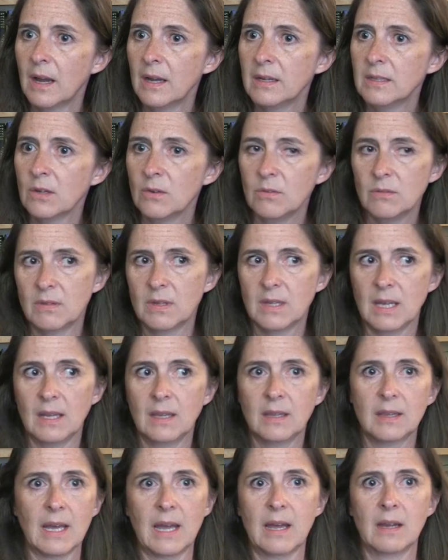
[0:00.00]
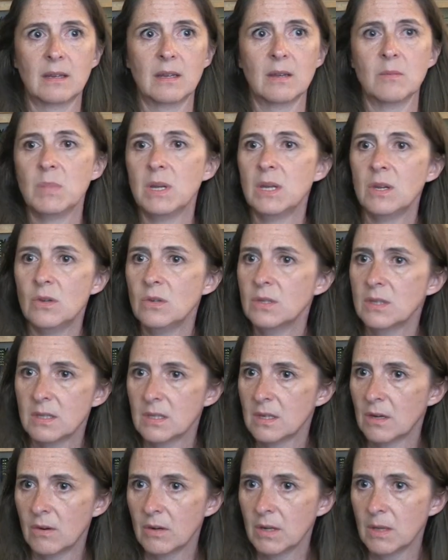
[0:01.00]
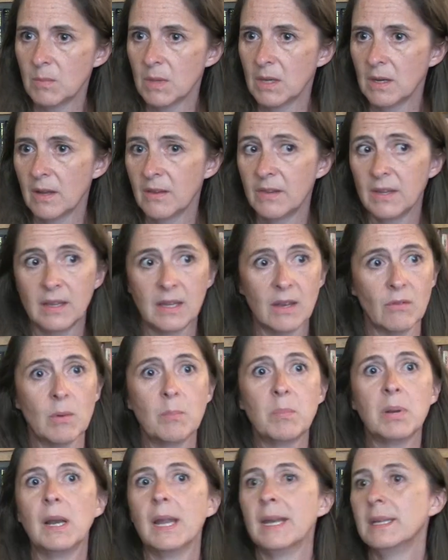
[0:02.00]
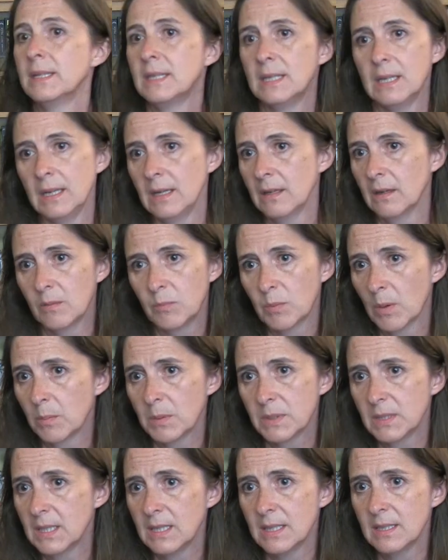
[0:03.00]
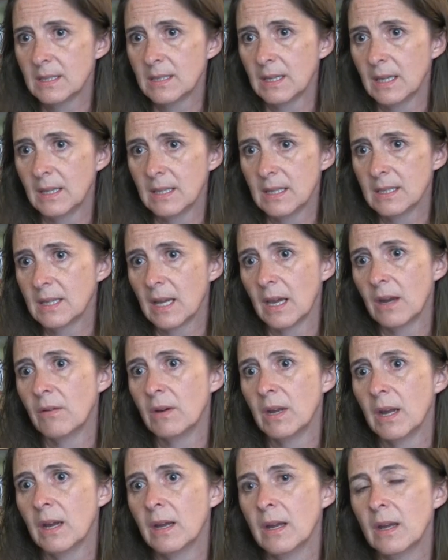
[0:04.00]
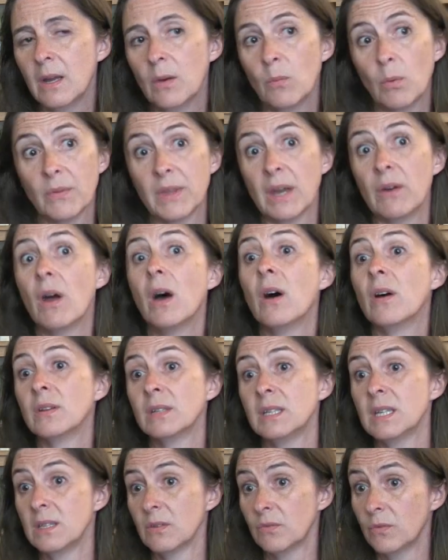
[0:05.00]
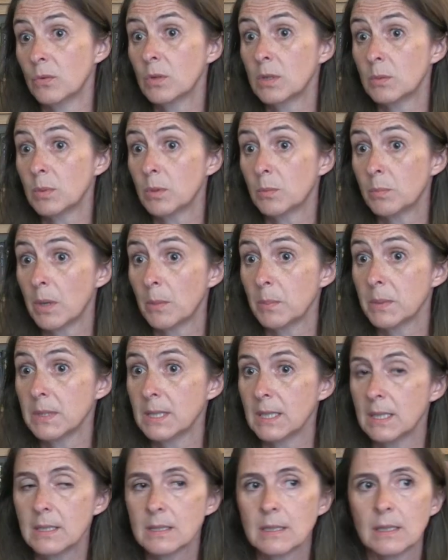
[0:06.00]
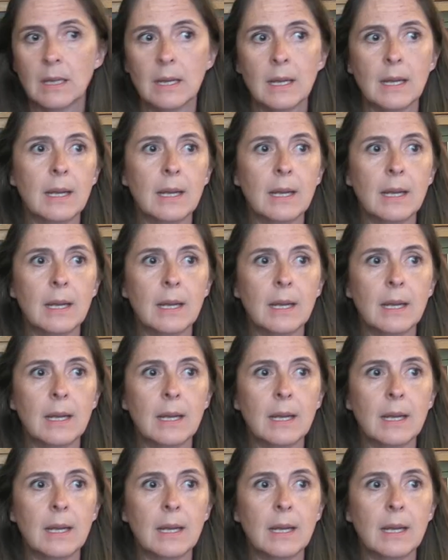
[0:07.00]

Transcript: I don't think that can be used as an argument. I think there are plenty of properties in this area. What there aren't is affordable properties.